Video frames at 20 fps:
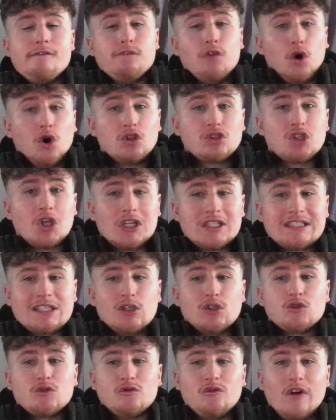4-star
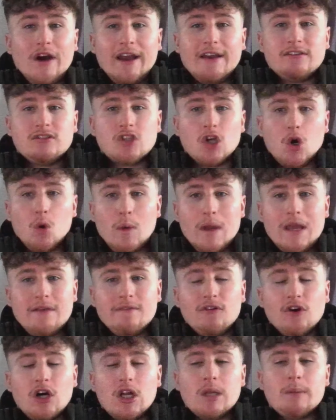skills, 5-star
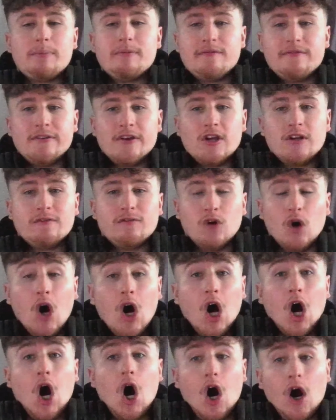weak foot, and a preferred foot
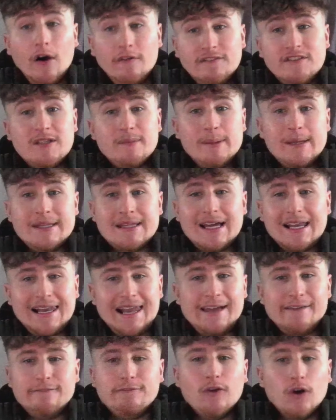obviously being that
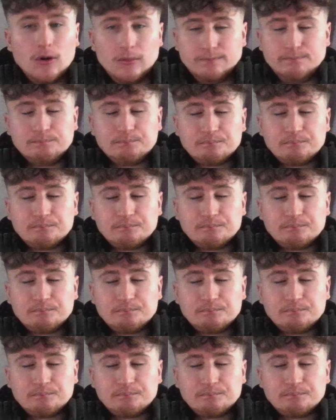left foot.